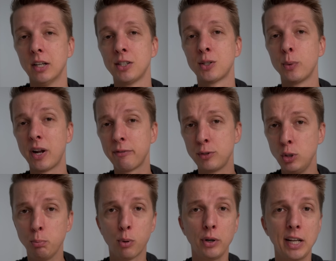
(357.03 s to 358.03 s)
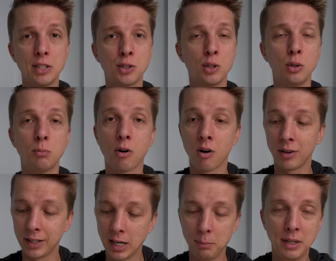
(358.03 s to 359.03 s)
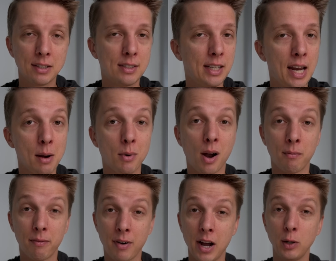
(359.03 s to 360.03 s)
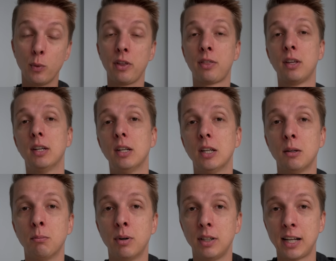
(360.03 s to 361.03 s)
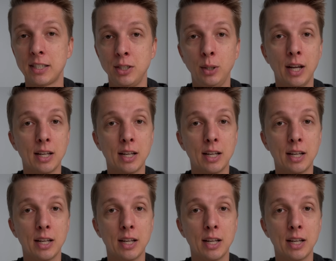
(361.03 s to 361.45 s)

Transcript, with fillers: So an f2.8 zoom on an APS-C camera I'm fine with, but as you